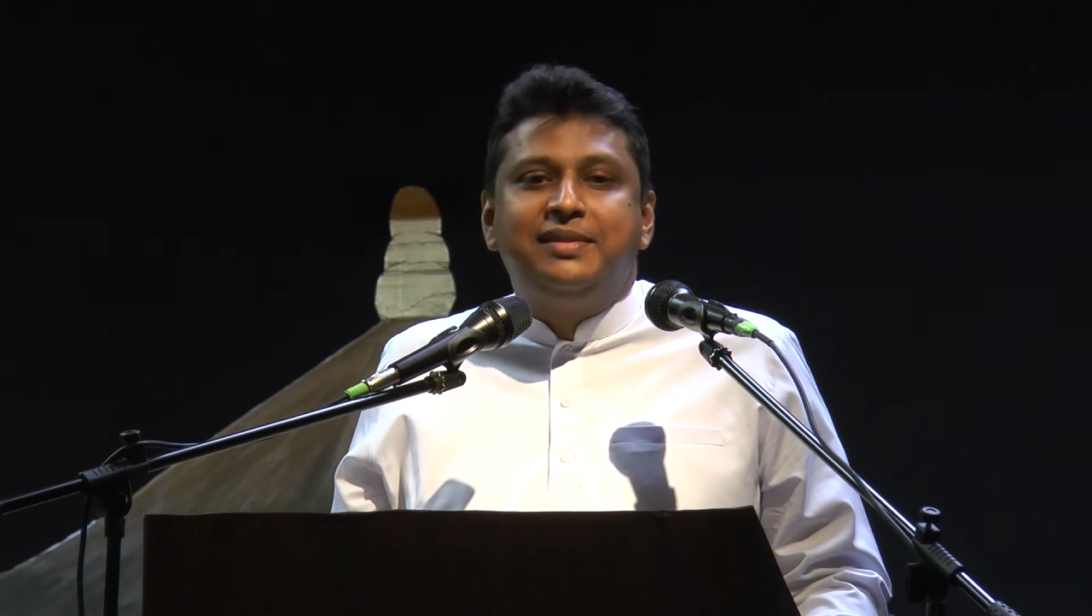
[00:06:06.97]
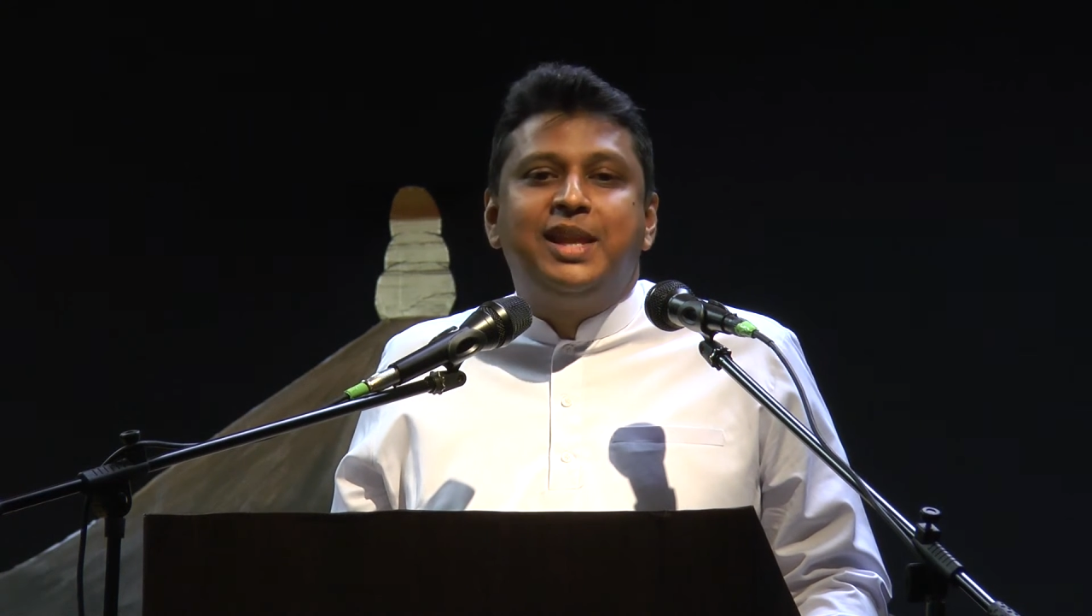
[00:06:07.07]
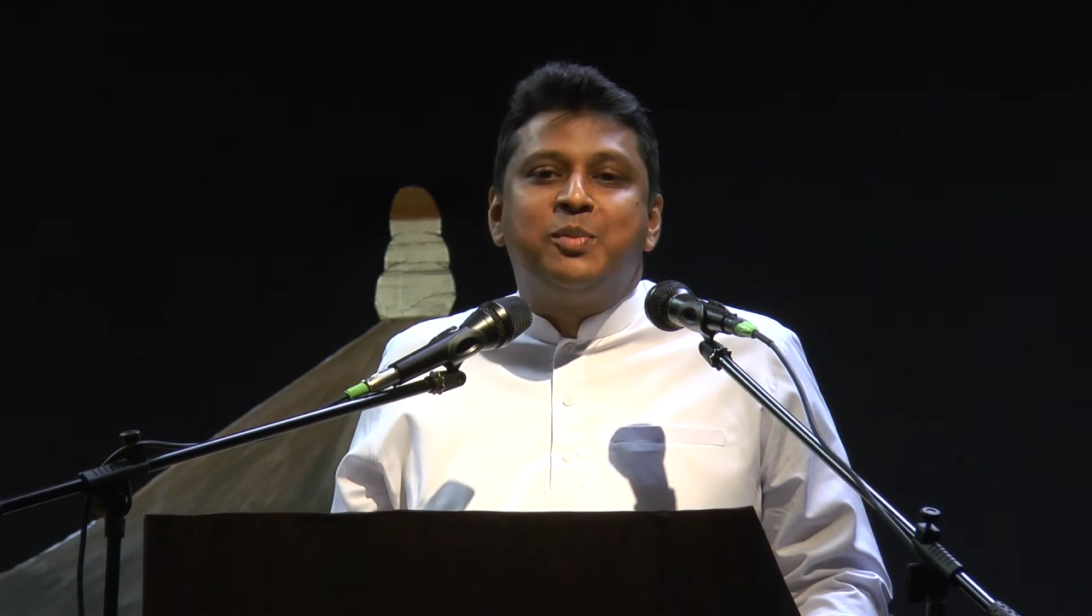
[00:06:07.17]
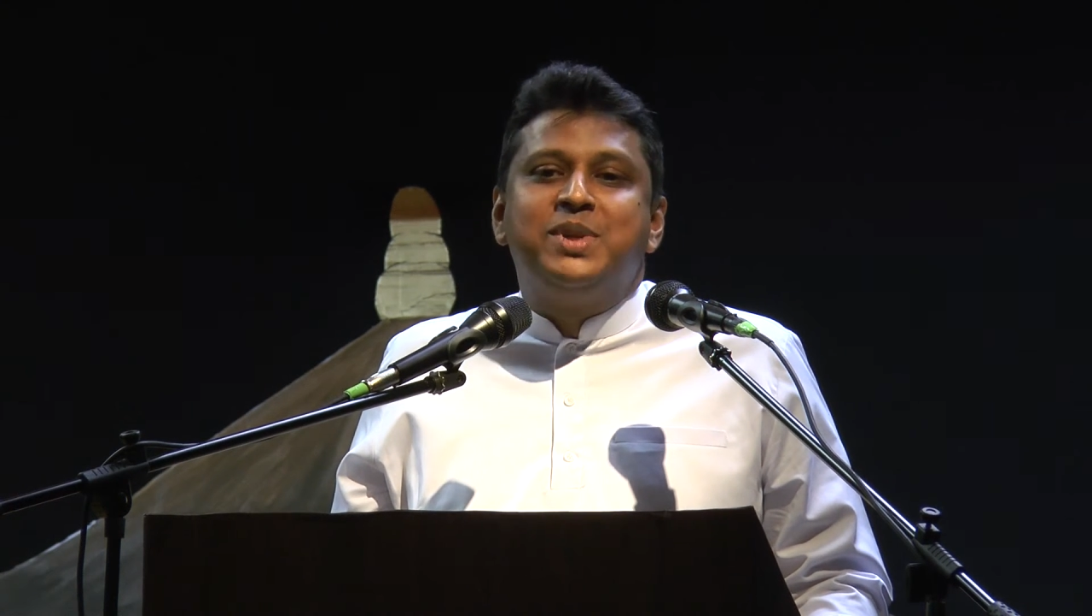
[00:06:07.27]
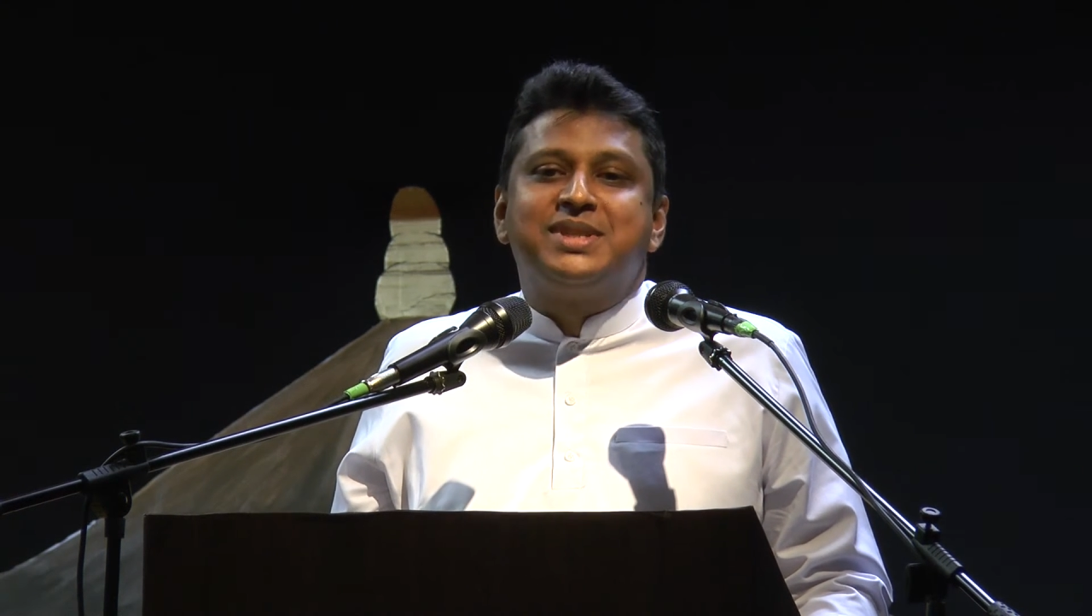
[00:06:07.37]

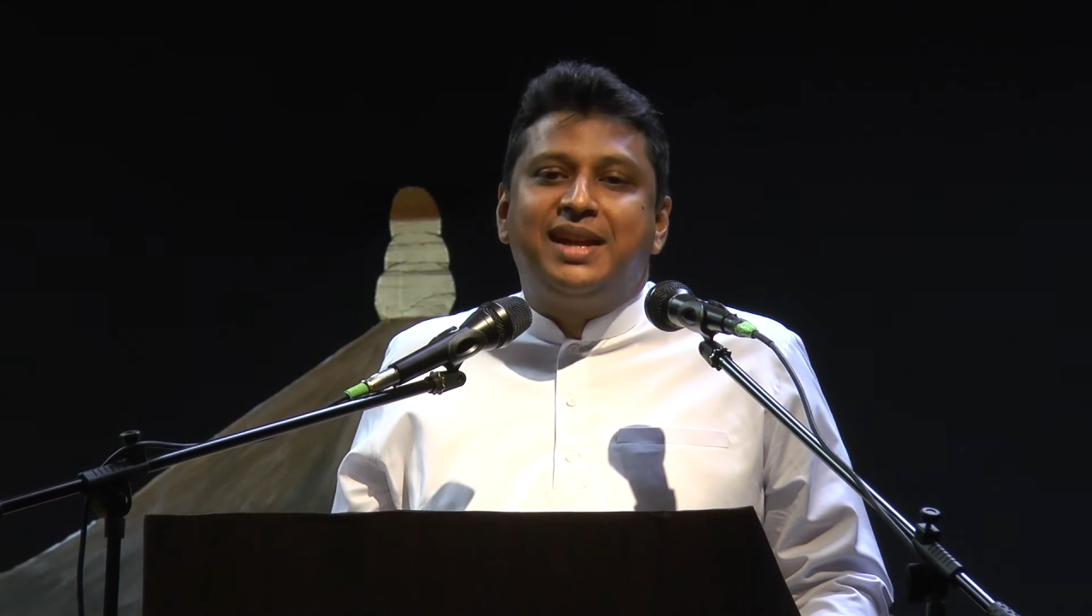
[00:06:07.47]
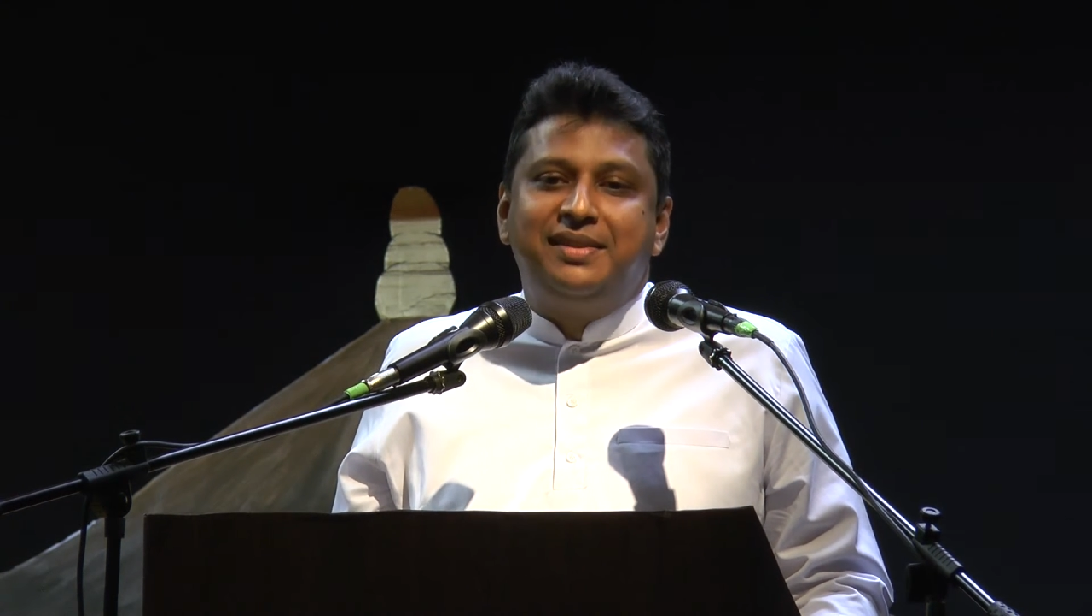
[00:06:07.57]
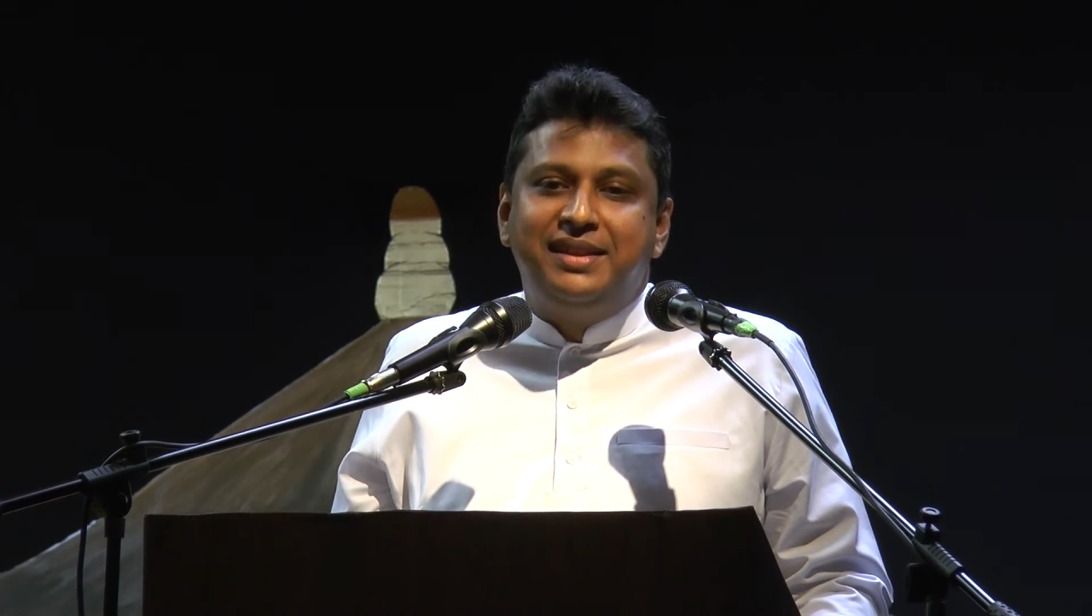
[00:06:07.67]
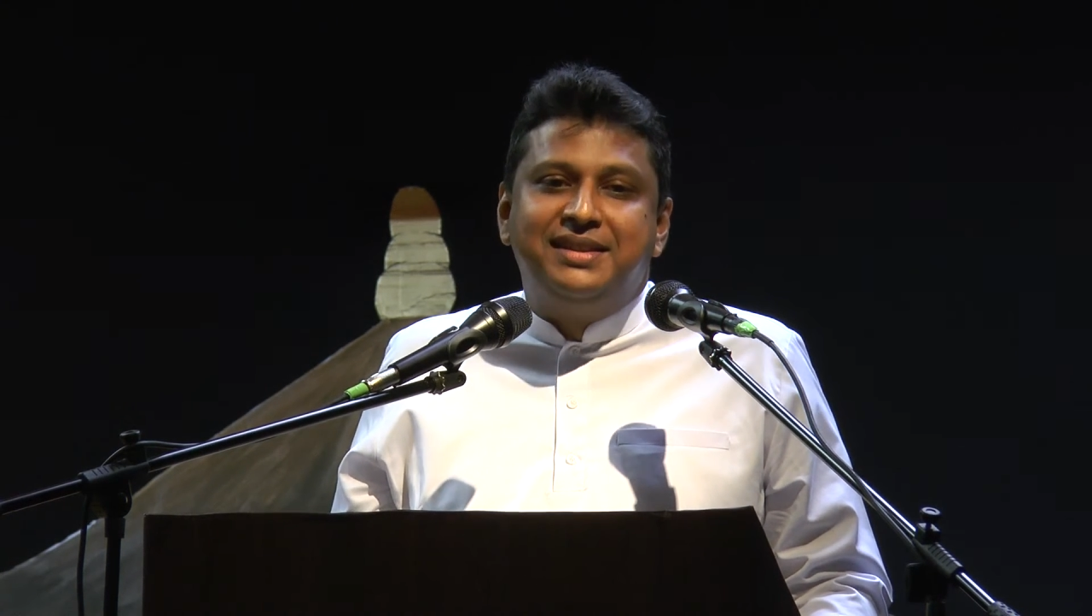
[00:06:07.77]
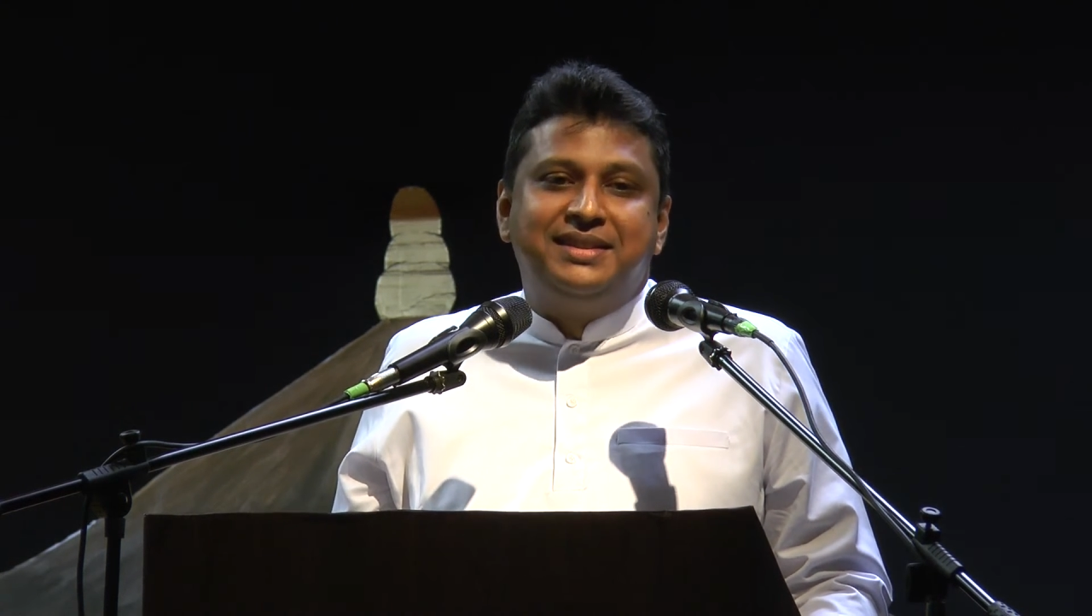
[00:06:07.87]

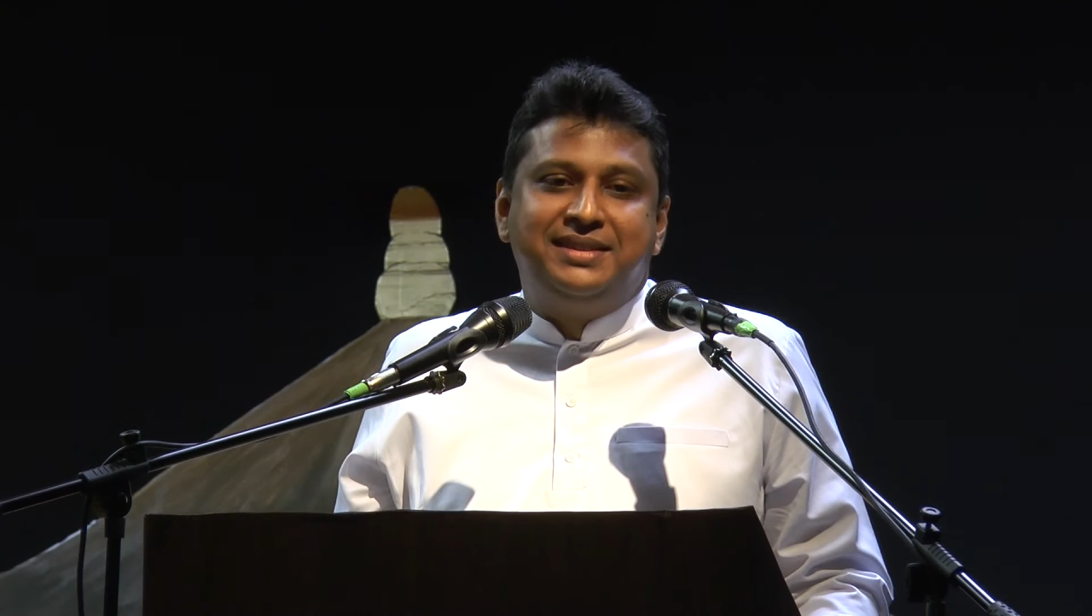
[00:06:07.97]
Dharmaskandha.